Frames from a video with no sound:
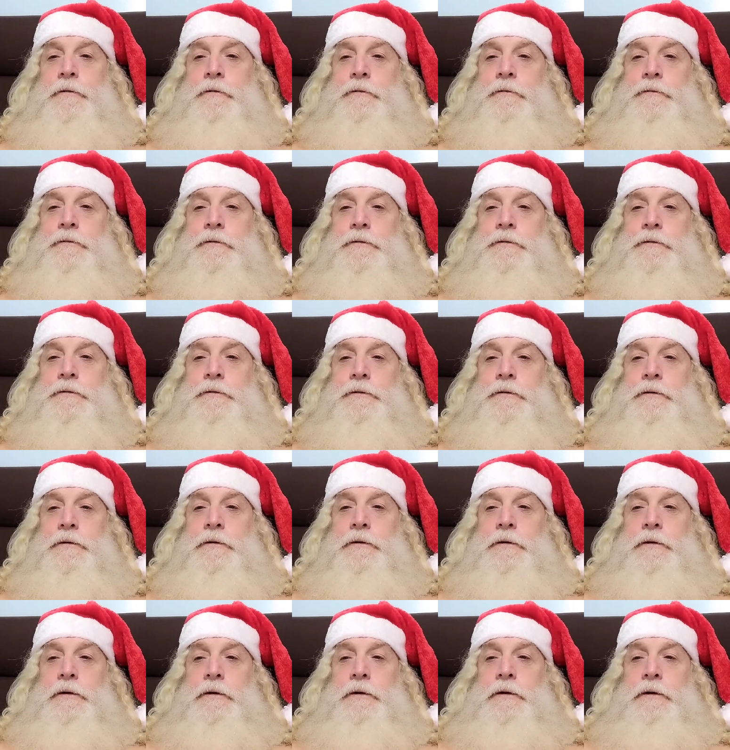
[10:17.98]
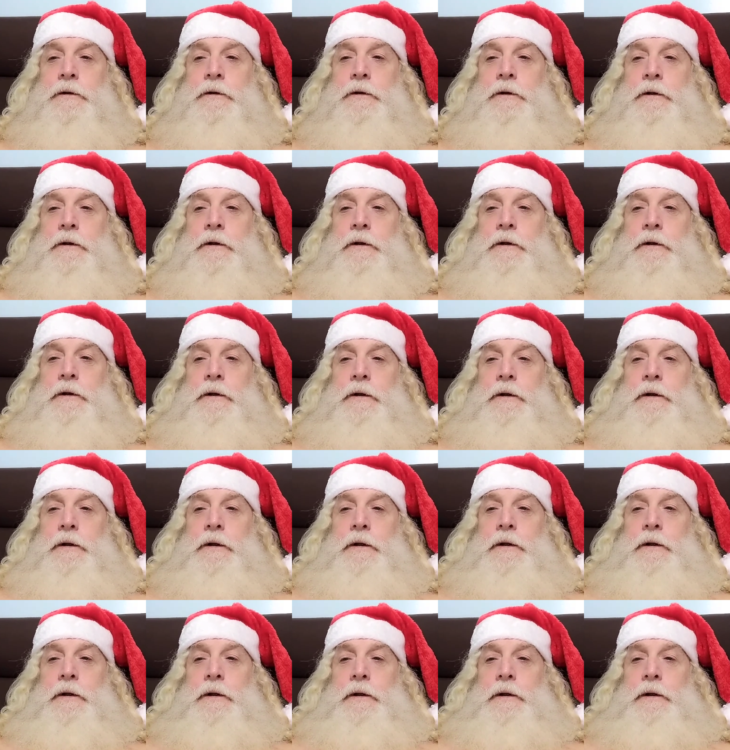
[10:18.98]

No one is speaking in this clip.